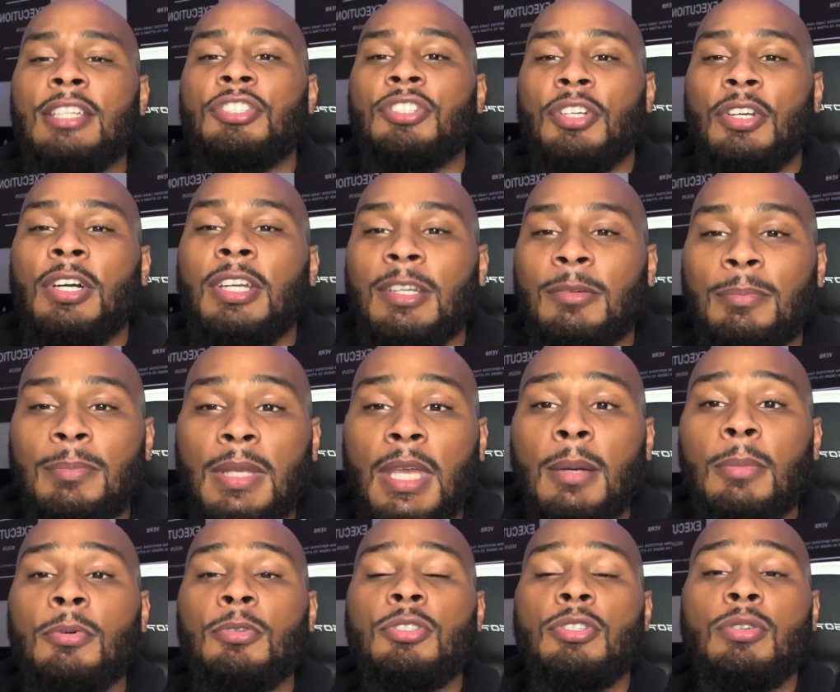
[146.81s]
you're going to be
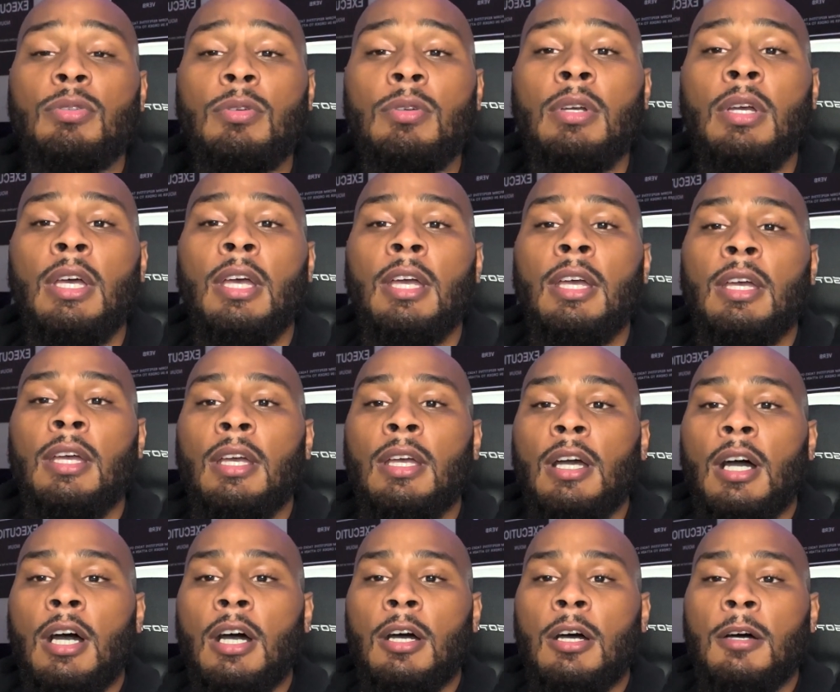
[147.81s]
able to
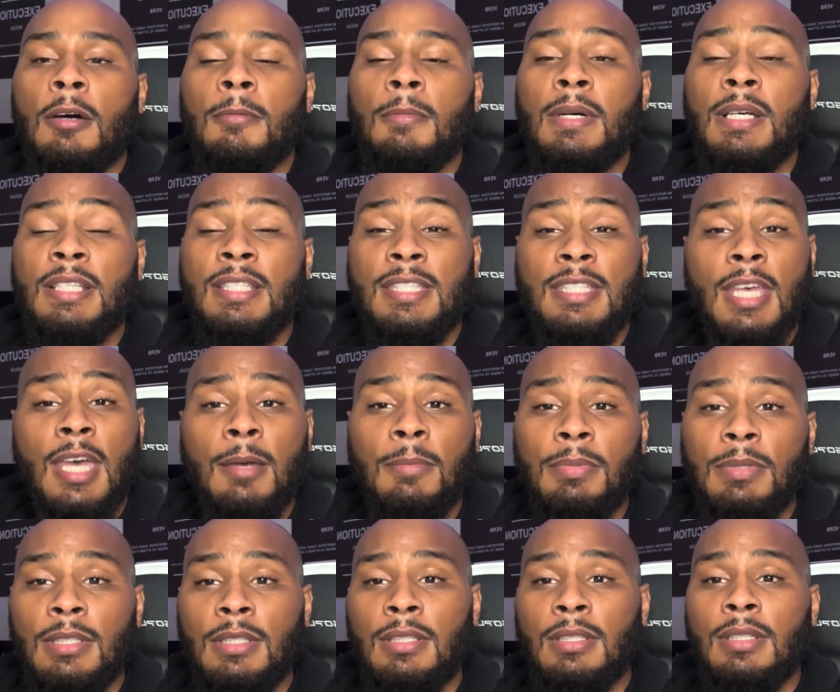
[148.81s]

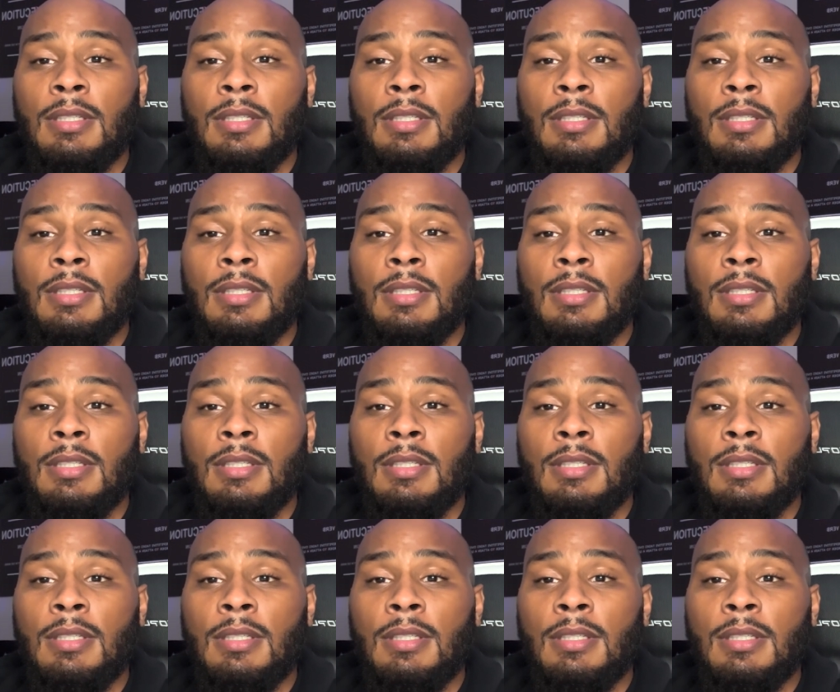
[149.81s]
accept